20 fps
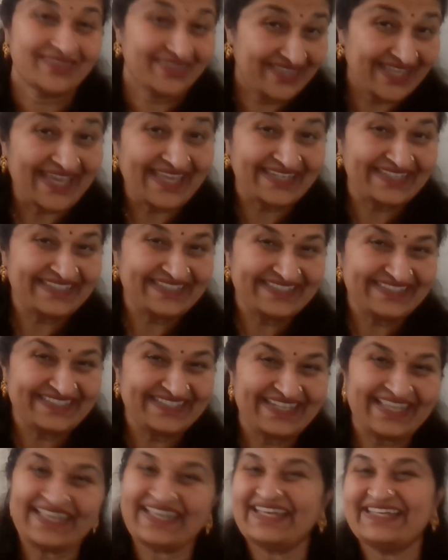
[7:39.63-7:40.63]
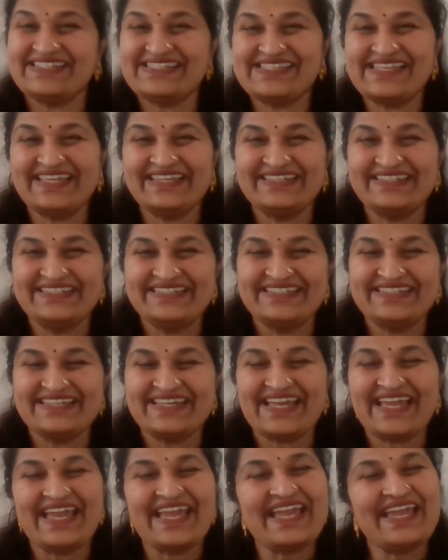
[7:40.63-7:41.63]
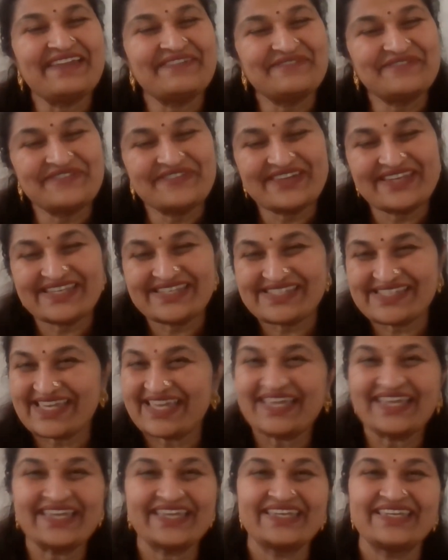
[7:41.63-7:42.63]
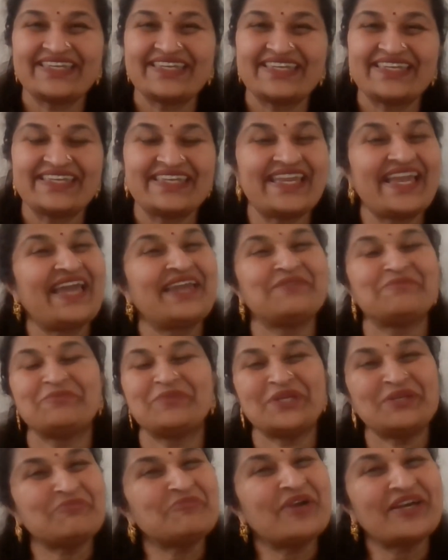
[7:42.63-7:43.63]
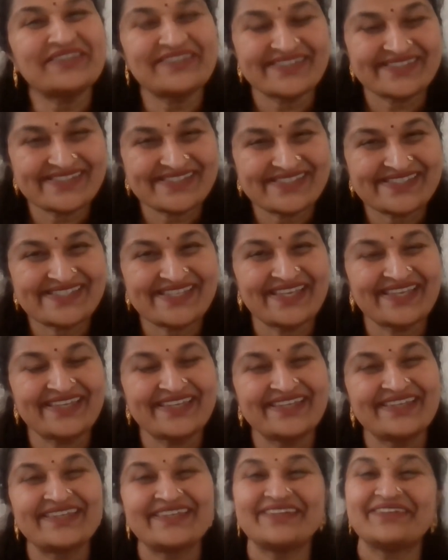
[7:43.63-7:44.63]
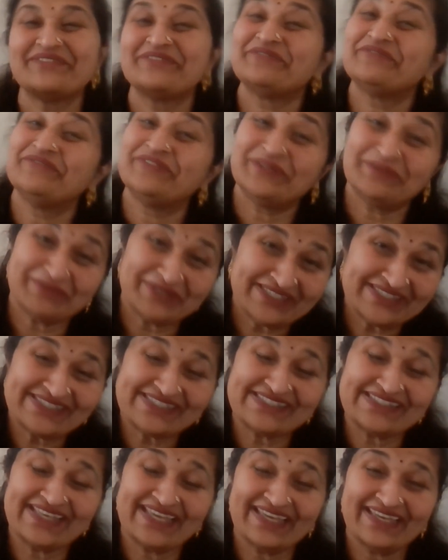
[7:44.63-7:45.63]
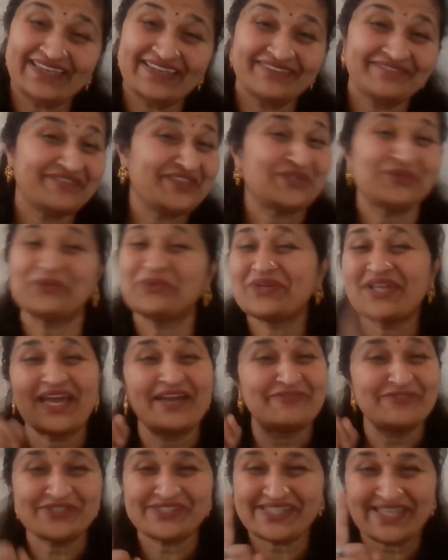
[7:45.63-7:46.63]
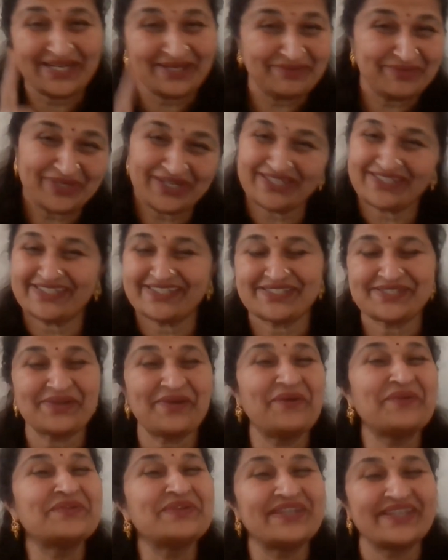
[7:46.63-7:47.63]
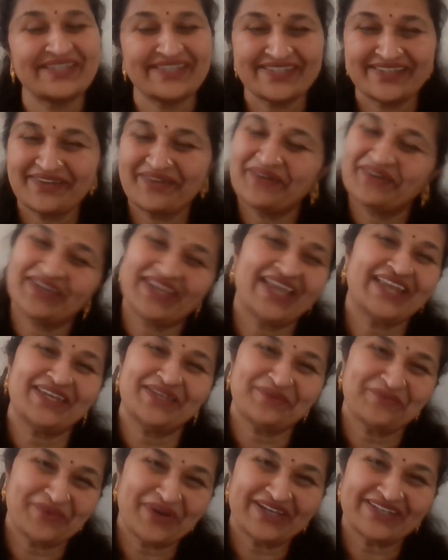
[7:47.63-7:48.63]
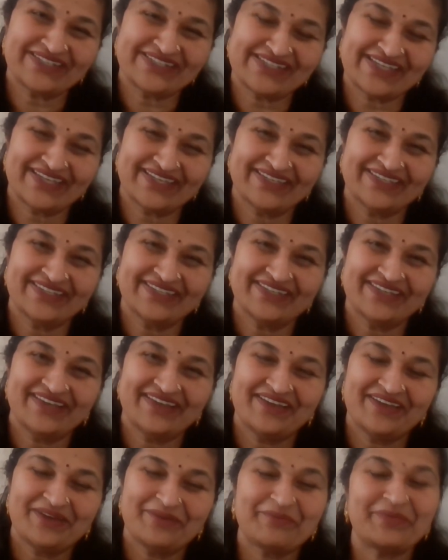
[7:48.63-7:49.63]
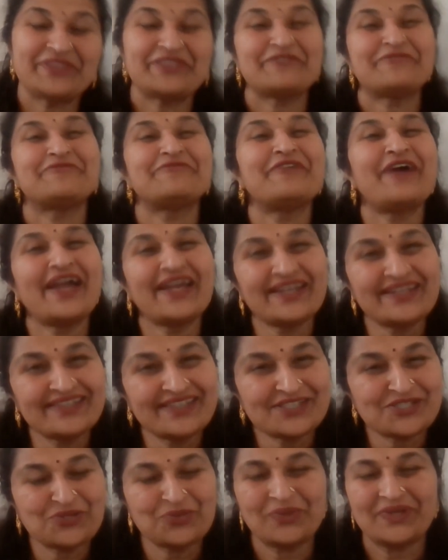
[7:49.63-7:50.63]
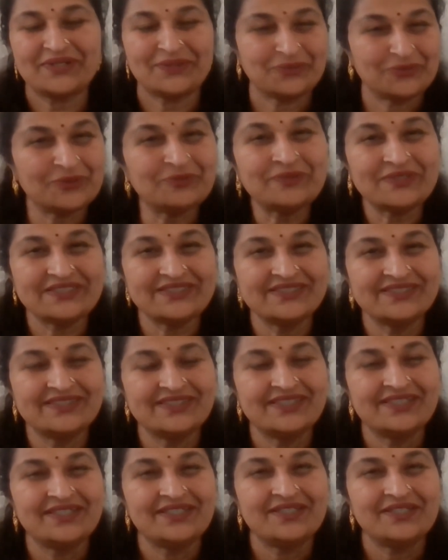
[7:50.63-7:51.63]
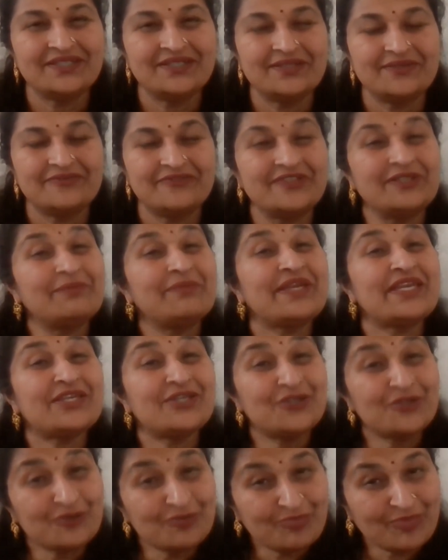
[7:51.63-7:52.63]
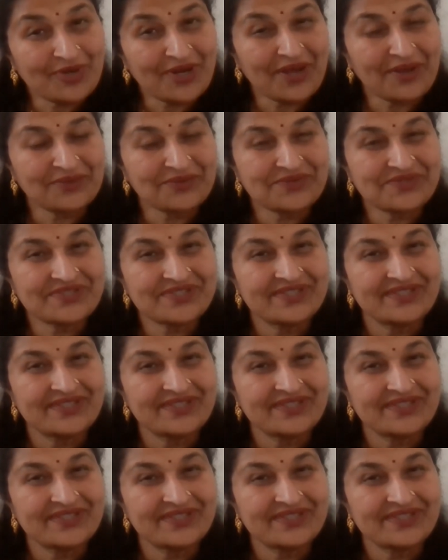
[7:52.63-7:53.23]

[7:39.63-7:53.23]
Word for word: Then, like I said, every day can be Mother's Day. Women's Day, we don't have to celebrate it only on any one day. But the fact that you are a woman will make you proud